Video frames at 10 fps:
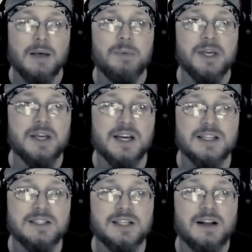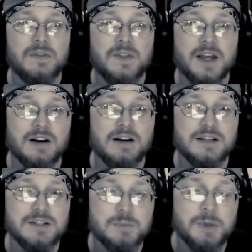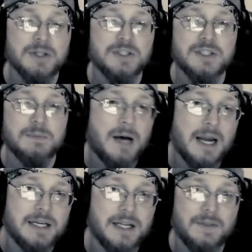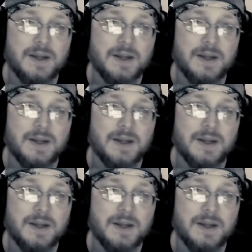because they are conspiracy minded.